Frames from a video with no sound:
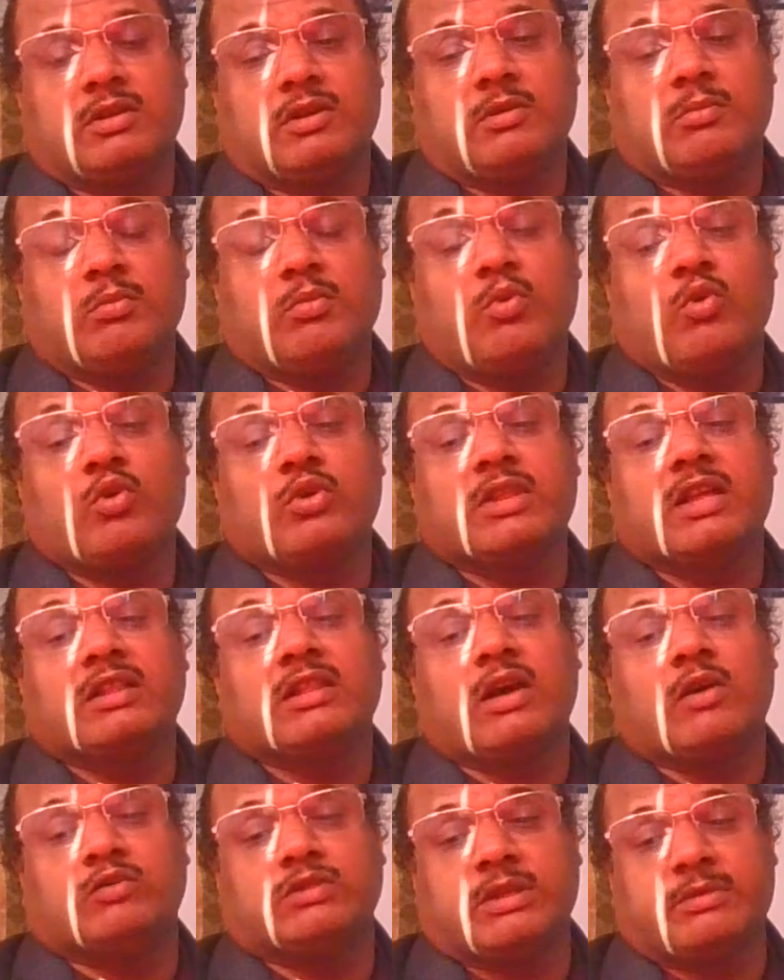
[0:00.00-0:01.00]
more than
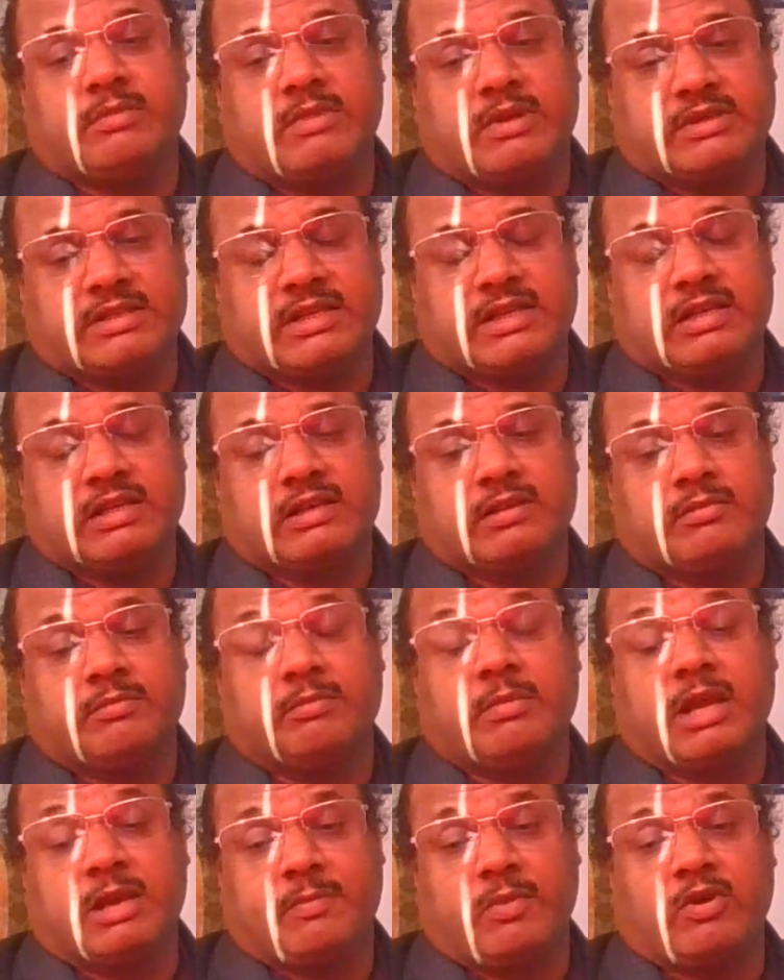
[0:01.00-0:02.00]
1,000 basically,
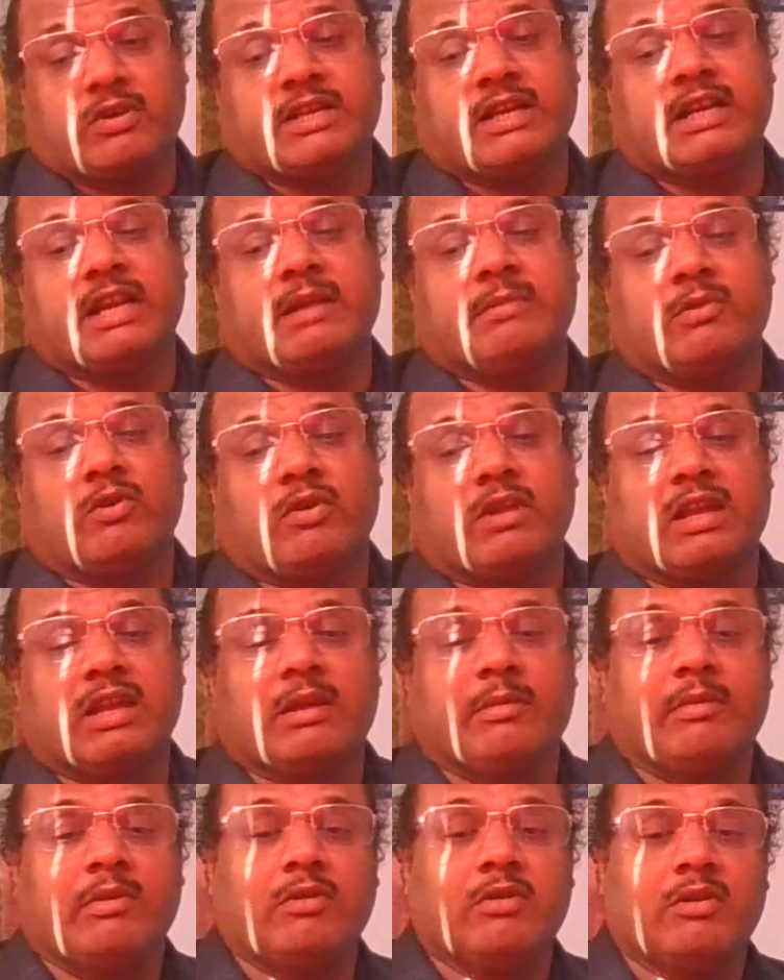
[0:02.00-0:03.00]
big project I am talking
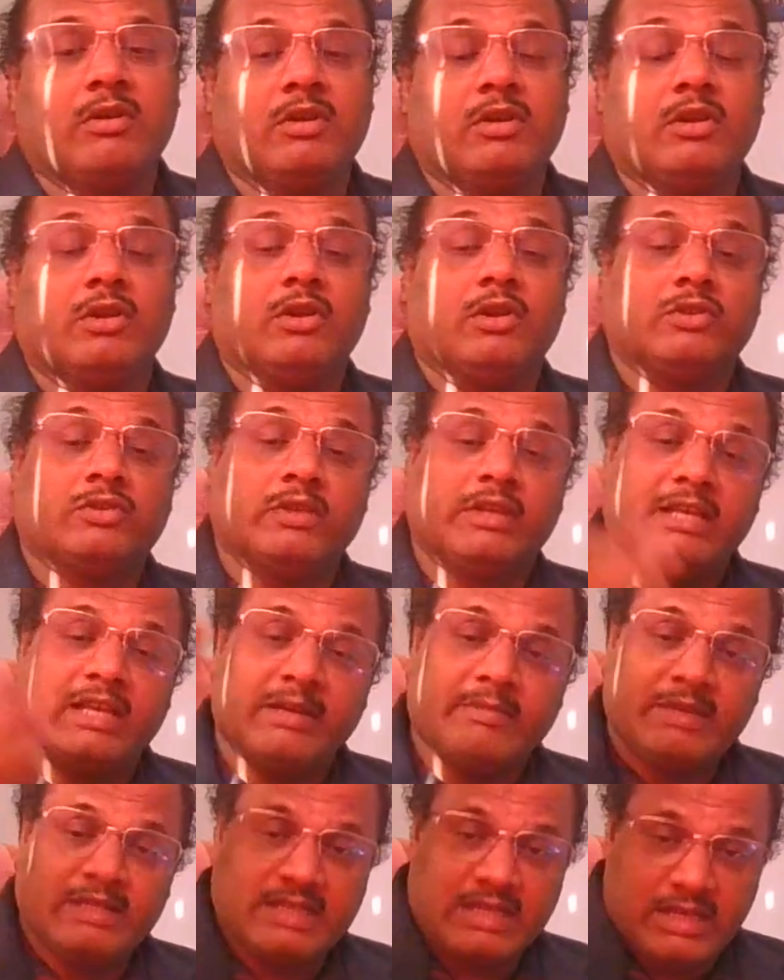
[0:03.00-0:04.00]
about. So here
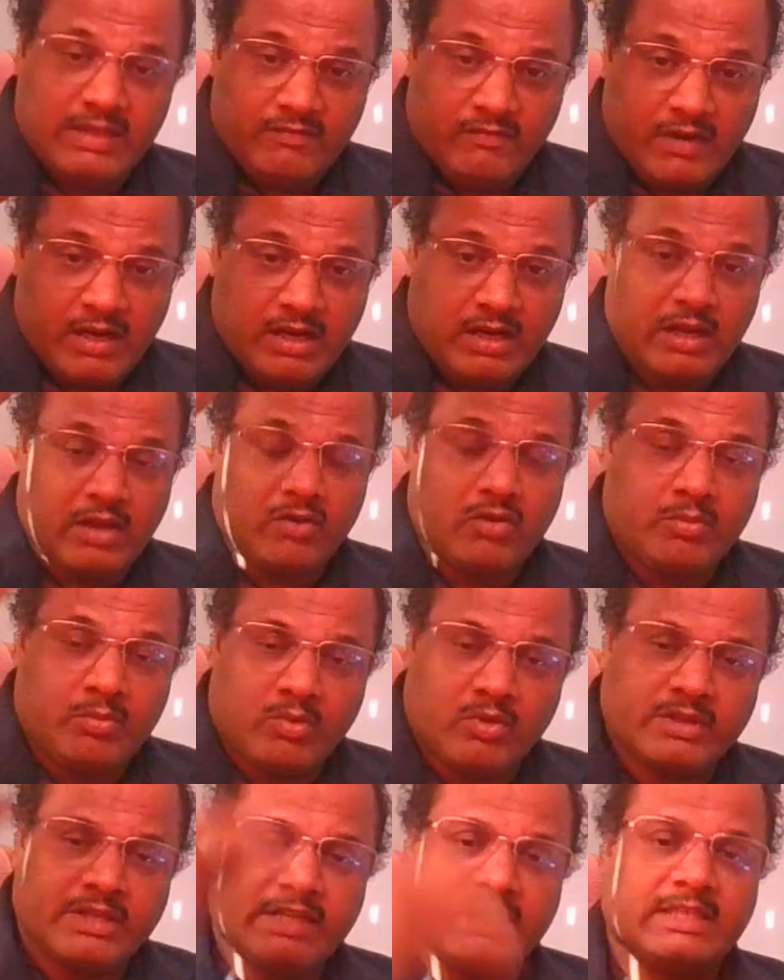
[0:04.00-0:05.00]
basically 1 crore
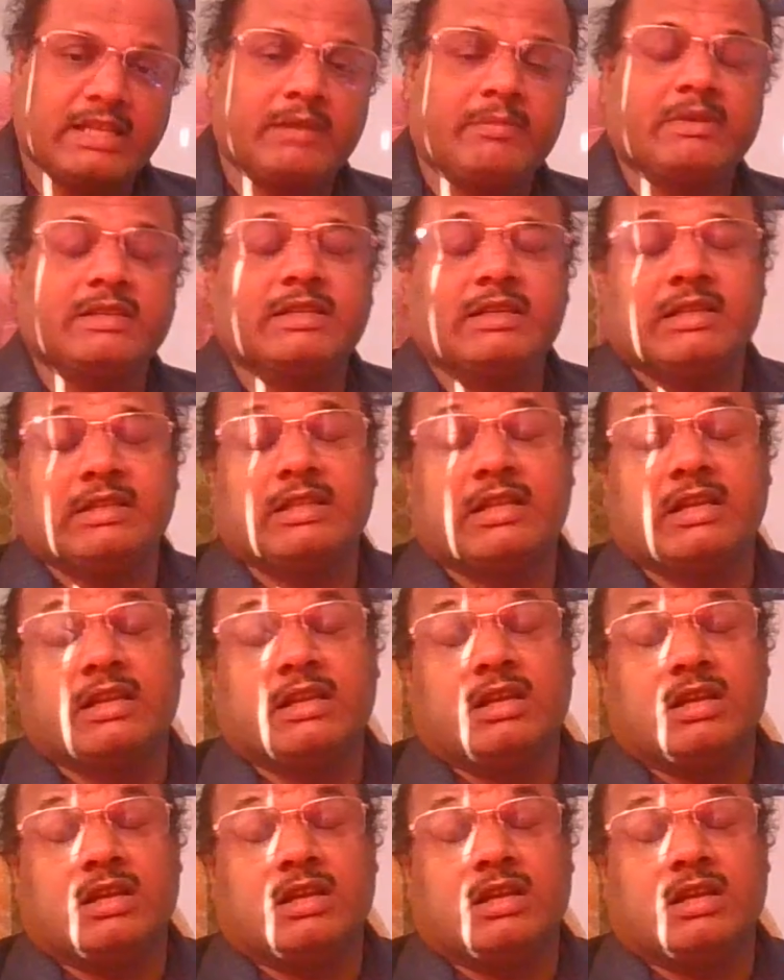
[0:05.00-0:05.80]
projects are basically there.